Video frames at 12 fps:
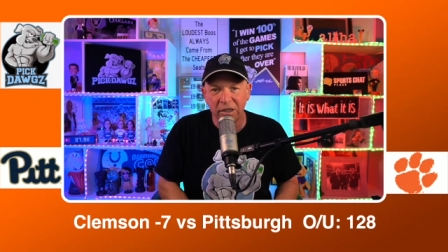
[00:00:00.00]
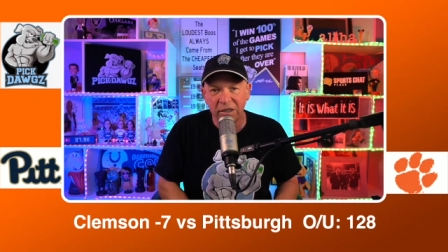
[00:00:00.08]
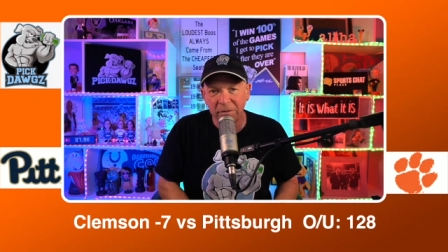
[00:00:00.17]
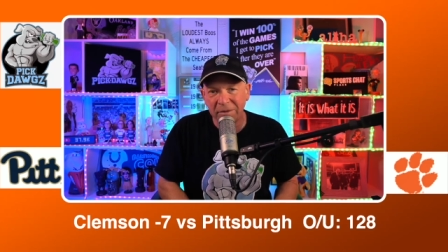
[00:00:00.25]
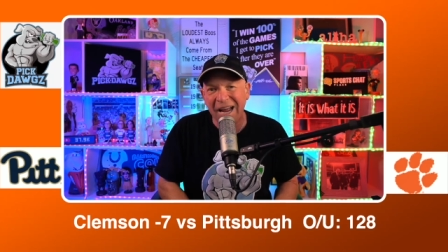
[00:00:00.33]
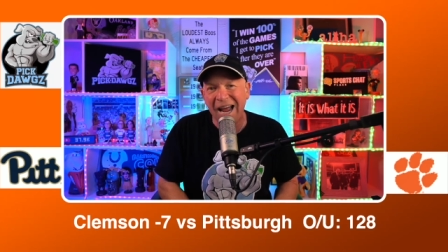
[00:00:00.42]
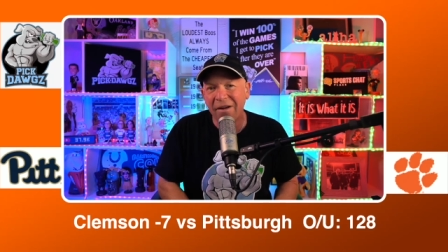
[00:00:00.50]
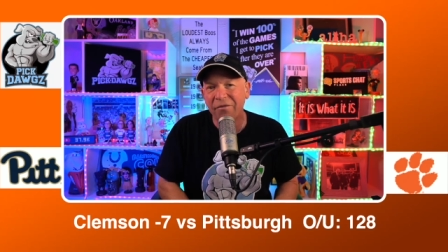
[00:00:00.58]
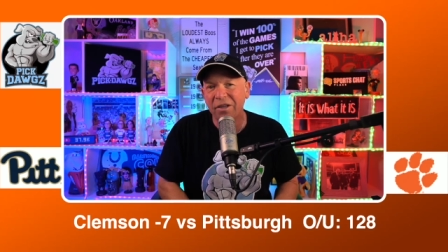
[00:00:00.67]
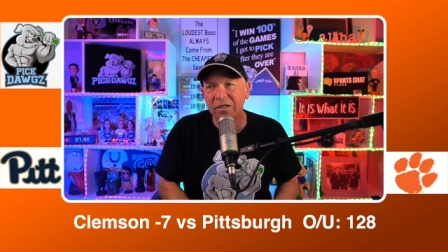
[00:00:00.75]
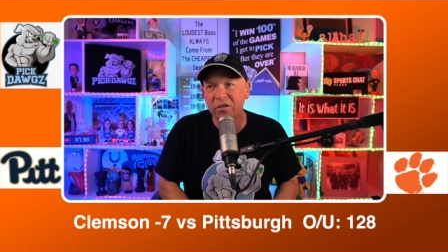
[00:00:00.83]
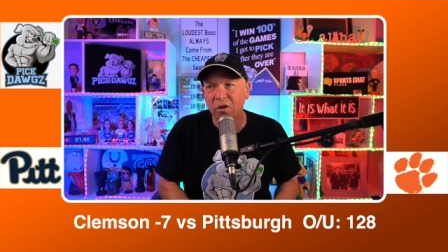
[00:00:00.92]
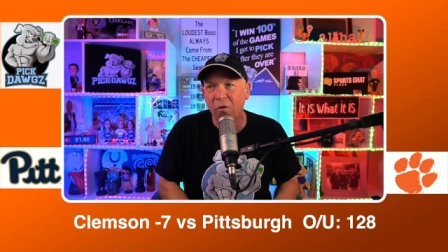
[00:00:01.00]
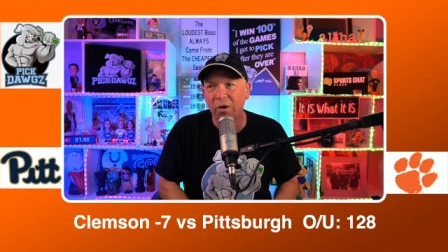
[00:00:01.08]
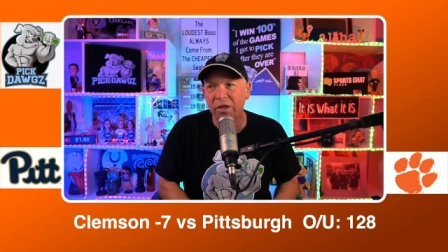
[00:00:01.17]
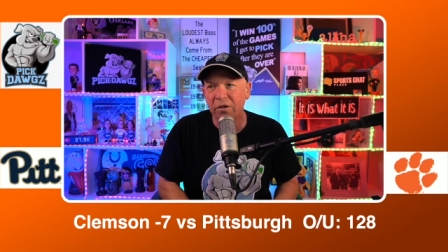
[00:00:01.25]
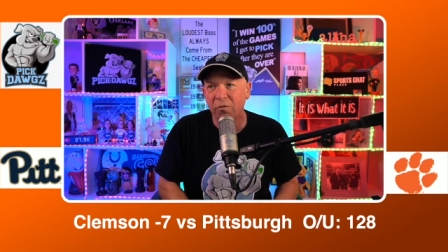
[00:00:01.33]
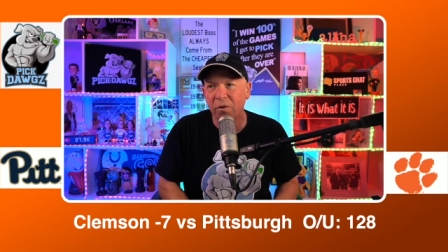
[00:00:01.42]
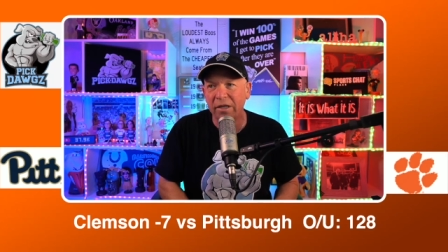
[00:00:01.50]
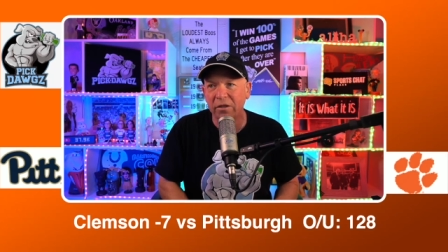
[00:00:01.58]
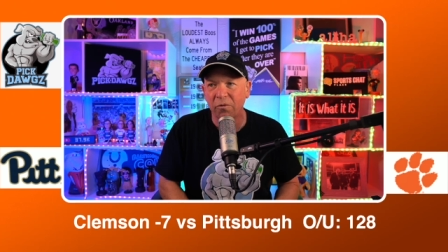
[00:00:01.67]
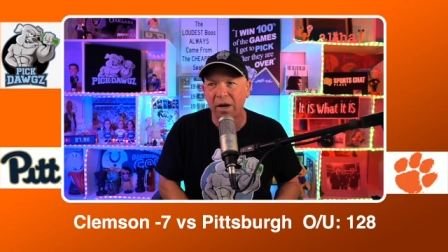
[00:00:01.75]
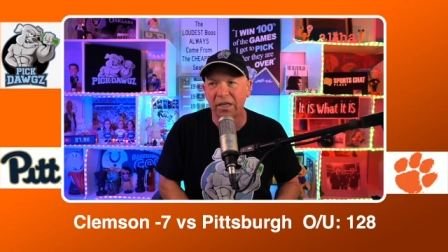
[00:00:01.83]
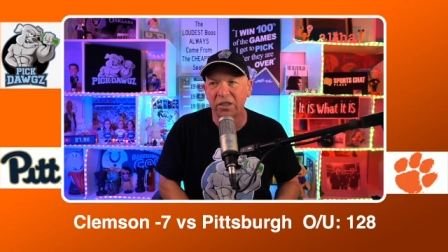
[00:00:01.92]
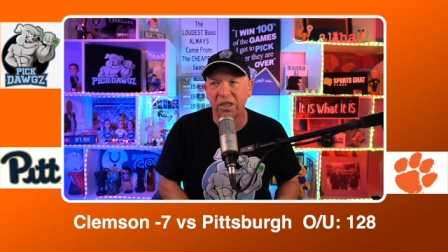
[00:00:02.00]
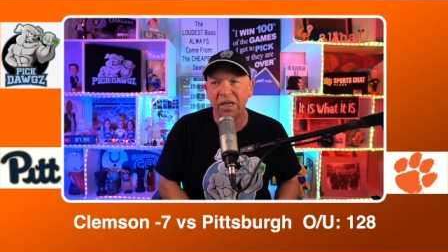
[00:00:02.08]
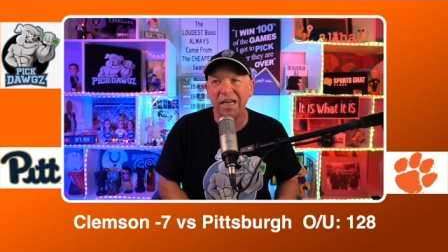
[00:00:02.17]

They seem to have things going in the right direction.